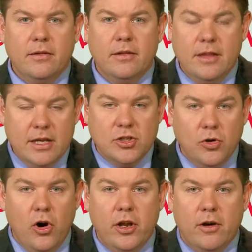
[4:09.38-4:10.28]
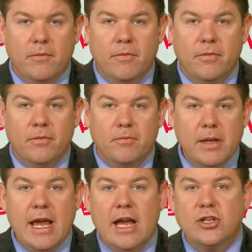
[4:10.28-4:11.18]
this lawyer
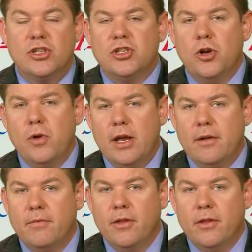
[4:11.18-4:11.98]
began suing